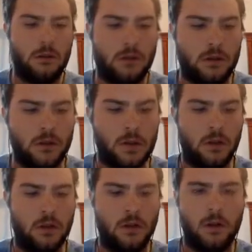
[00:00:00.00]

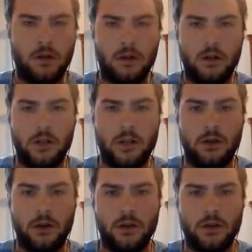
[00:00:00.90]
So I'll go ahead and go
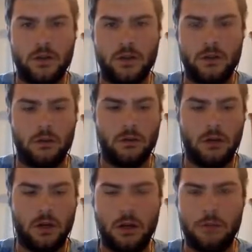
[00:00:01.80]
out to
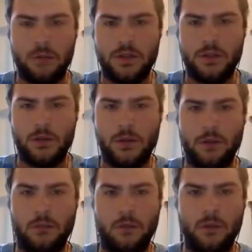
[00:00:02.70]
P2 here.
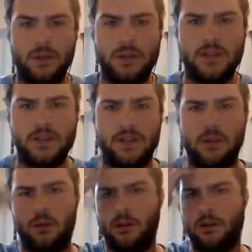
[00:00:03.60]
And we'll trace the
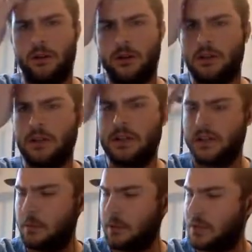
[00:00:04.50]
Steelworker, not that that's
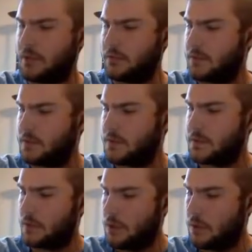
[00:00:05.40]
going to make a difference
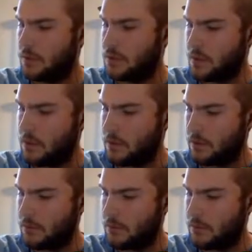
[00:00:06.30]
whatsoever.